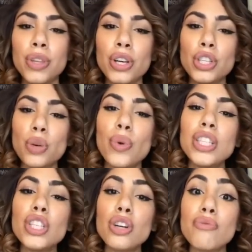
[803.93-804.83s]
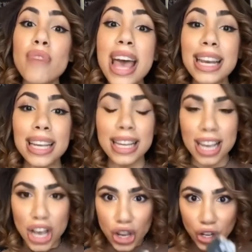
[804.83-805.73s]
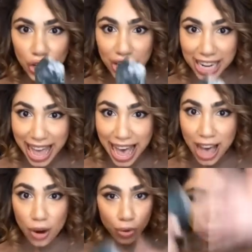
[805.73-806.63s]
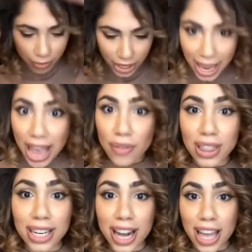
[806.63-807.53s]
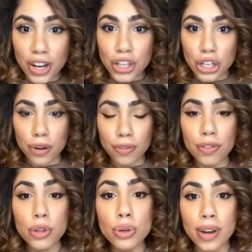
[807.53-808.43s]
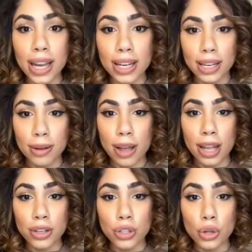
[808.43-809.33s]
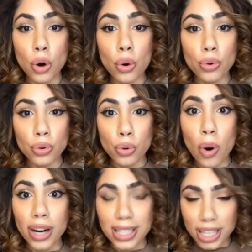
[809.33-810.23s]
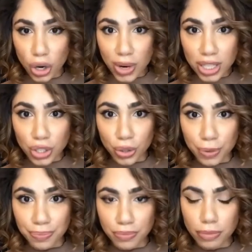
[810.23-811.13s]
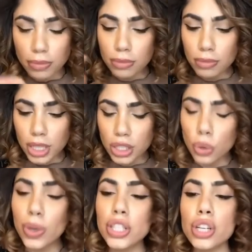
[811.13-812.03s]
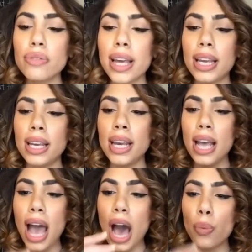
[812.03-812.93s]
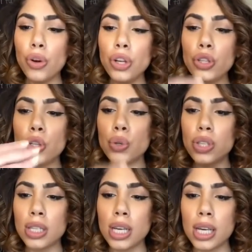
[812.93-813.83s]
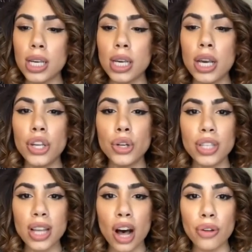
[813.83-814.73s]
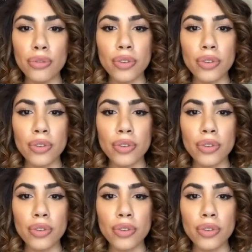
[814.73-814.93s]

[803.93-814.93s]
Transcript: So once you're ready, you're now carrying that energy of fluorite and snow quartz crystal. So once you're ready, I want you to see yourself